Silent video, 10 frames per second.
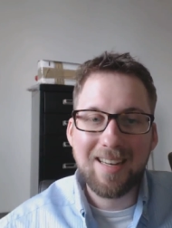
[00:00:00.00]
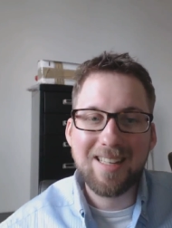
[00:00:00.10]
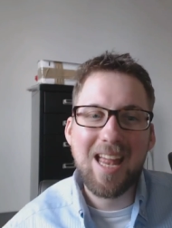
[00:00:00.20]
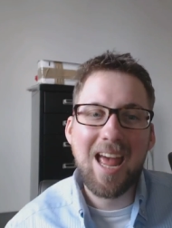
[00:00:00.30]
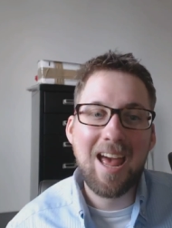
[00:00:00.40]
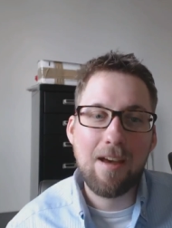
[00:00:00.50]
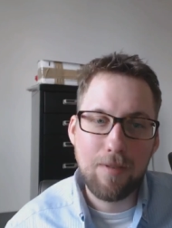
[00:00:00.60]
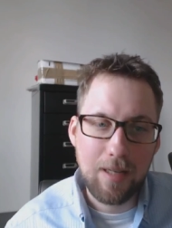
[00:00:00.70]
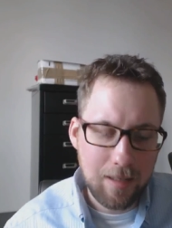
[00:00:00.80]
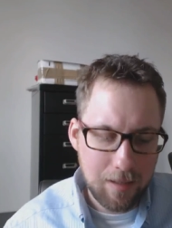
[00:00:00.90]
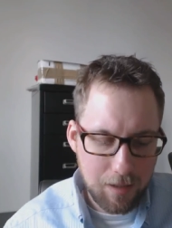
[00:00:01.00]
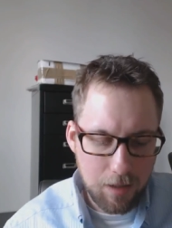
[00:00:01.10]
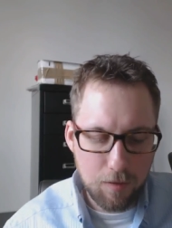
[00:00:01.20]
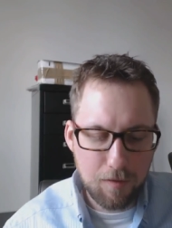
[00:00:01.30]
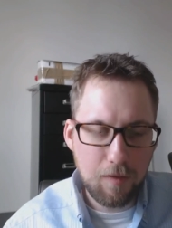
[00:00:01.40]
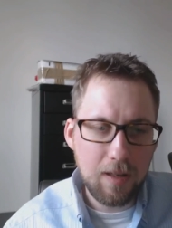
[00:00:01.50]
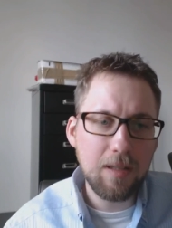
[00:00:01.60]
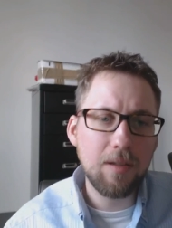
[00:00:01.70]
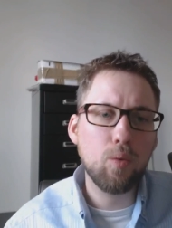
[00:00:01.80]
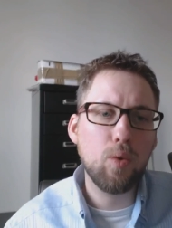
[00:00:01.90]
and it's heavy you
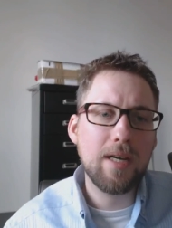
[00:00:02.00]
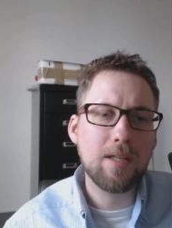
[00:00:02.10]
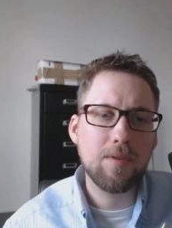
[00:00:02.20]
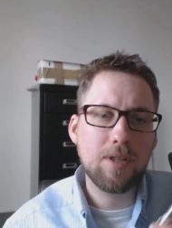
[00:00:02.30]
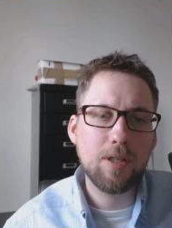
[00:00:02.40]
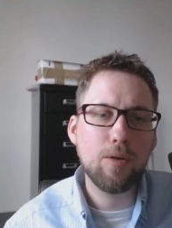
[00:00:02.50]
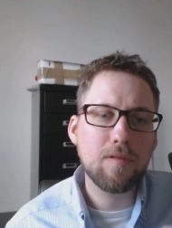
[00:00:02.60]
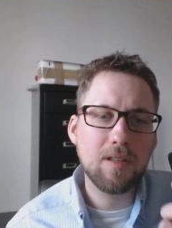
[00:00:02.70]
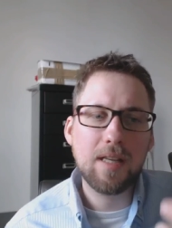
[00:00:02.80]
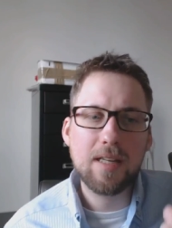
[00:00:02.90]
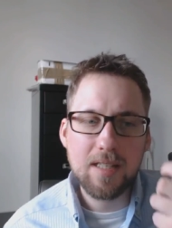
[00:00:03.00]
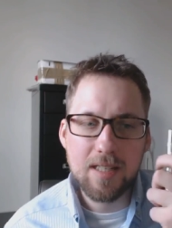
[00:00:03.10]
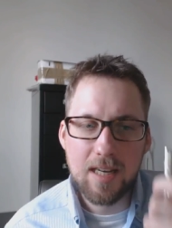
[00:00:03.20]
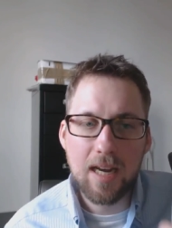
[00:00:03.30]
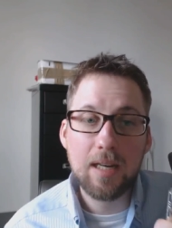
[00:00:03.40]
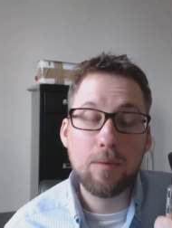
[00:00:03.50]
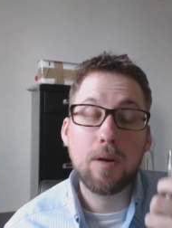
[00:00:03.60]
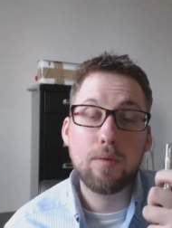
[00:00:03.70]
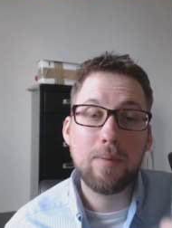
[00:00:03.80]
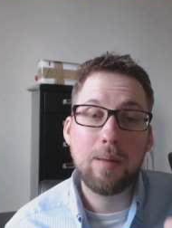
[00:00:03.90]
feel the weight of the silver and that's exactly
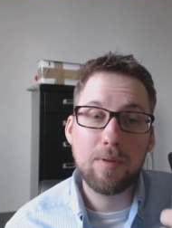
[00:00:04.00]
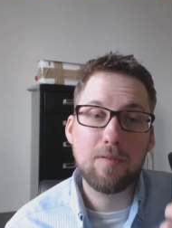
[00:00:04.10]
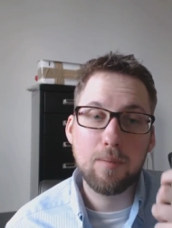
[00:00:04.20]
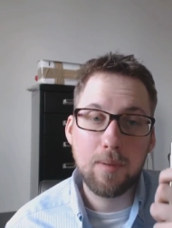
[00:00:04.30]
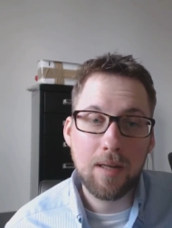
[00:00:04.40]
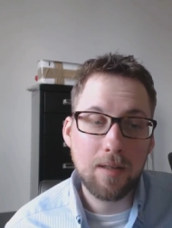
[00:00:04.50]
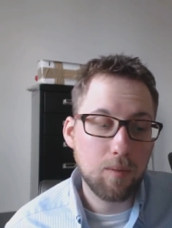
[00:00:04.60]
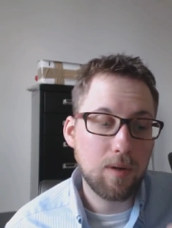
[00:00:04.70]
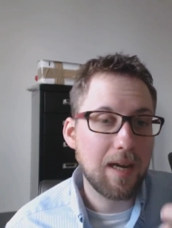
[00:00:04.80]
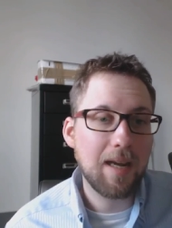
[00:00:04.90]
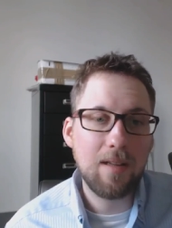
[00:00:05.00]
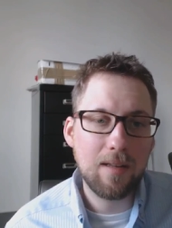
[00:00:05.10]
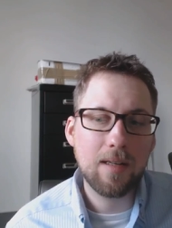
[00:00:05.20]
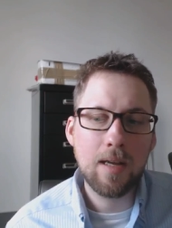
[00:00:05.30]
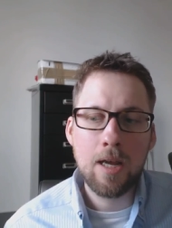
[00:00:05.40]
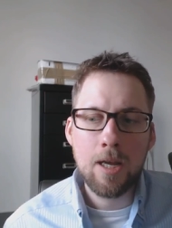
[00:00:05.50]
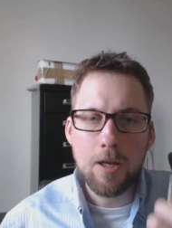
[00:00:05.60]
what I remembered from London when I held it